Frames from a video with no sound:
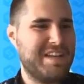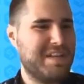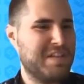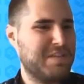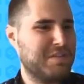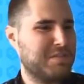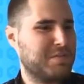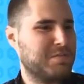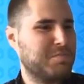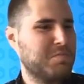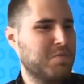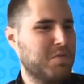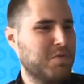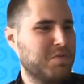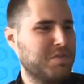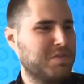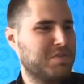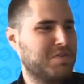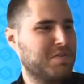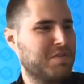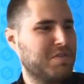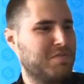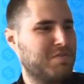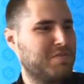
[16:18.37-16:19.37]
There's more
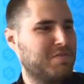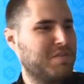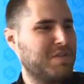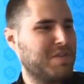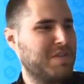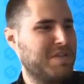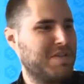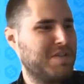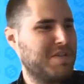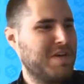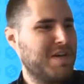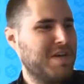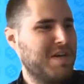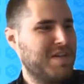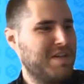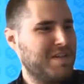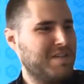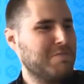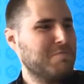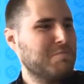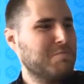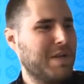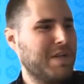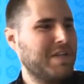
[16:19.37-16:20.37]
sort of
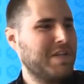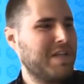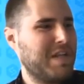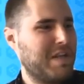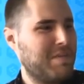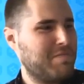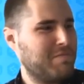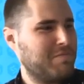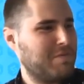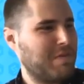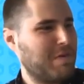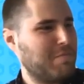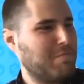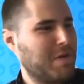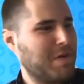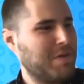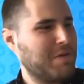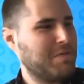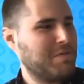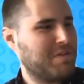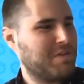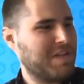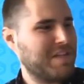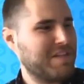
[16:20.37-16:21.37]
when
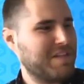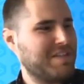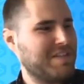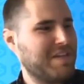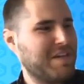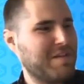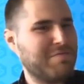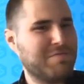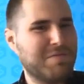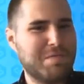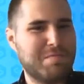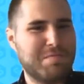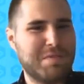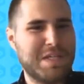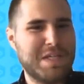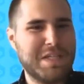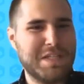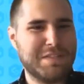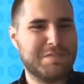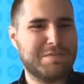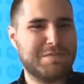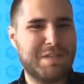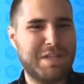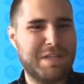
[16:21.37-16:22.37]
you think the MVP
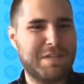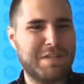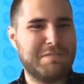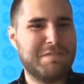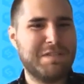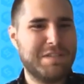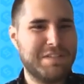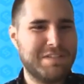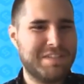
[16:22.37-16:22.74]
is ready, when you